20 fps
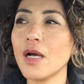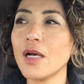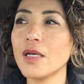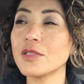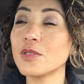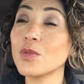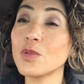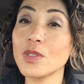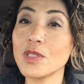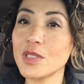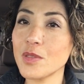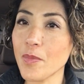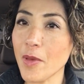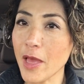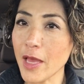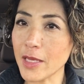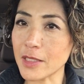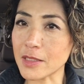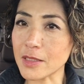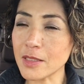So it
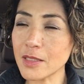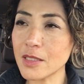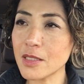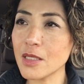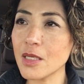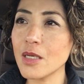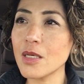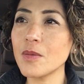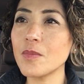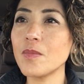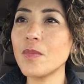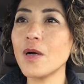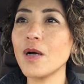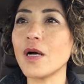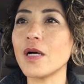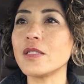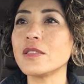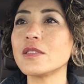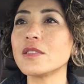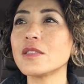depends,
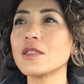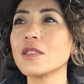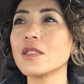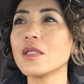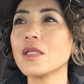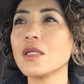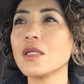but